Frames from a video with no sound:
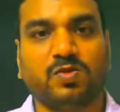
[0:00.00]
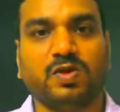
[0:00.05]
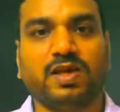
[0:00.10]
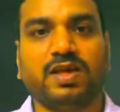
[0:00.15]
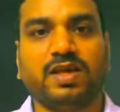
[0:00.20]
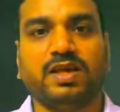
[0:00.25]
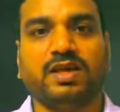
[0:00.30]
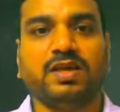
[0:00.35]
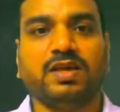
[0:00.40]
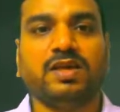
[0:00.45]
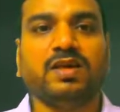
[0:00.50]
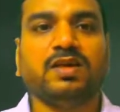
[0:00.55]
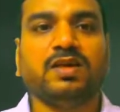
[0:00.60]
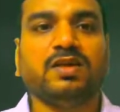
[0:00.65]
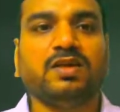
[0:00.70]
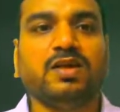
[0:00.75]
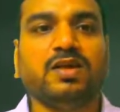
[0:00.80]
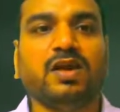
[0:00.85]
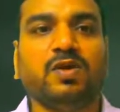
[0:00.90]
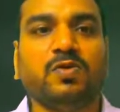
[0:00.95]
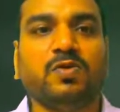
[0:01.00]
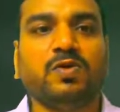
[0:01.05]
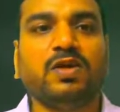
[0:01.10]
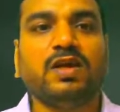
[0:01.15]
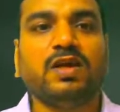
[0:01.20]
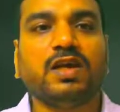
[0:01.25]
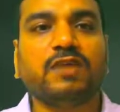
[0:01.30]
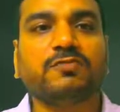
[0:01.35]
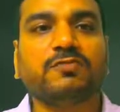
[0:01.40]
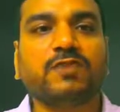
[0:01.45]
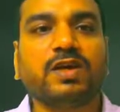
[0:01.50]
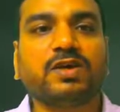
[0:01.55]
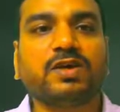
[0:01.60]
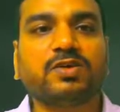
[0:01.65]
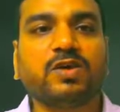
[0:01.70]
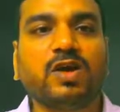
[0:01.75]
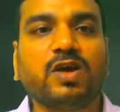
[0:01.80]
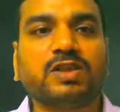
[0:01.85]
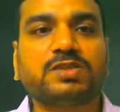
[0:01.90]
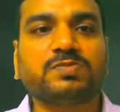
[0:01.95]
Okay. Now if I
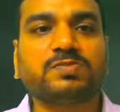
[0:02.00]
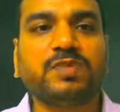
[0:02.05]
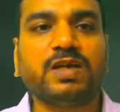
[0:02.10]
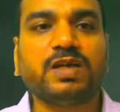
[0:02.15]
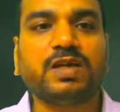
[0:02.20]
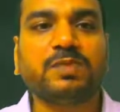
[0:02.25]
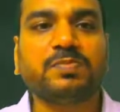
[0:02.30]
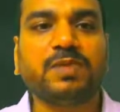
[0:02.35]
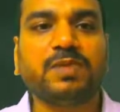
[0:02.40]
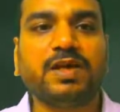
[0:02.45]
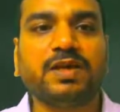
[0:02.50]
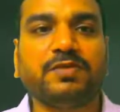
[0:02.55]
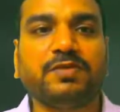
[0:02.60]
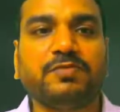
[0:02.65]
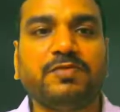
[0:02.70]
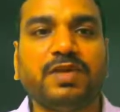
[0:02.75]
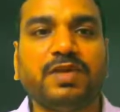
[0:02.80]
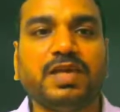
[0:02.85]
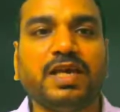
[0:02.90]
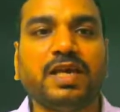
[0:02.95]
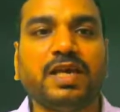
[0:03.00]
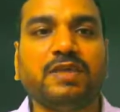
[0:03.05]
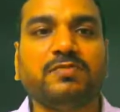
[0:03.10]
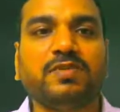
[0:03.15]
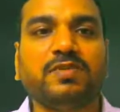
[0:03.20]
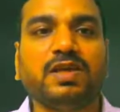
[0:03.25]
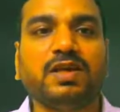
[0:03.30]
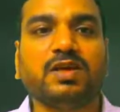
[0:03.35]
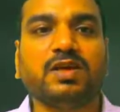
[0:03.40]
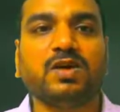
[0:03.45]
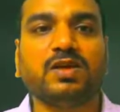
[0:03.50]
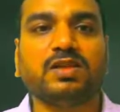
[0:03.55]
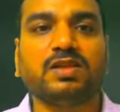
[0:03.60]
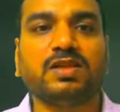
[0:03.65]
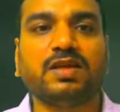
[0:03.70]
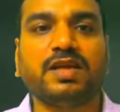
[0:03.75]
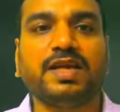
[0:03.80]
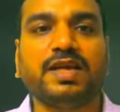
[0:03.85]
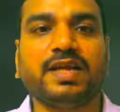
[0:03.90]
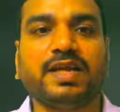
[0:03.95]
cross multiply VAV
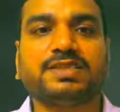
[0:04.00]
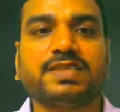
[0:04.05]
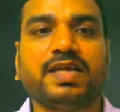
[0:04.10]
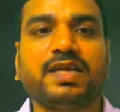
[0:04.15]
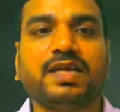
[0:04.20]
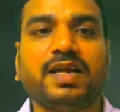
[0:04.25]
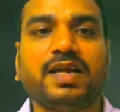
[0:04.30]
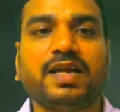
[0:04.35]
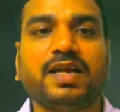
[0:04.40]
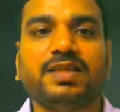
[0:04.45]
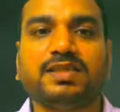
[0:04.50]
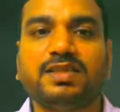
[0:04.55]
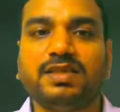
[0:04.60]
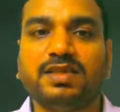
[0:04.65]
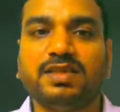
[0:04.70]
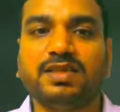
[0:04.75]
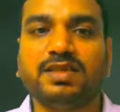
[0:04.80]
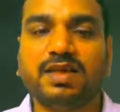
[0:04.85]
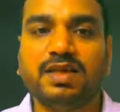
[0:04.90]
on the right side and